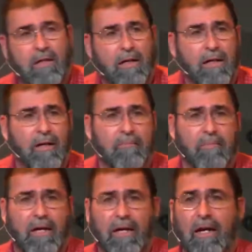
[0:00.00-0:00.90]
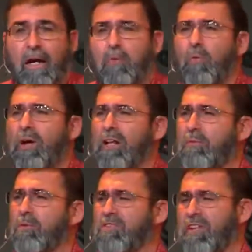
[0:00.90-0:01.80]
and really
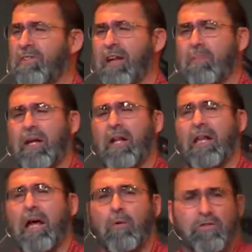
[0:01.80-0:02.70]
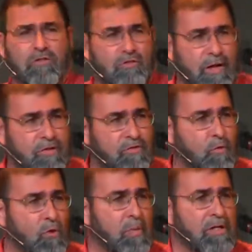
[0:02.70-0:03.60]
receive it. I mean, allow it to
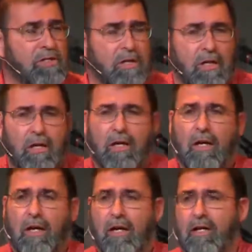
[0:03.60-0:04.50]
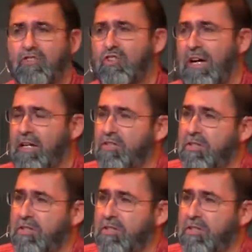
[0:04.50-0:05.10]
transform us and change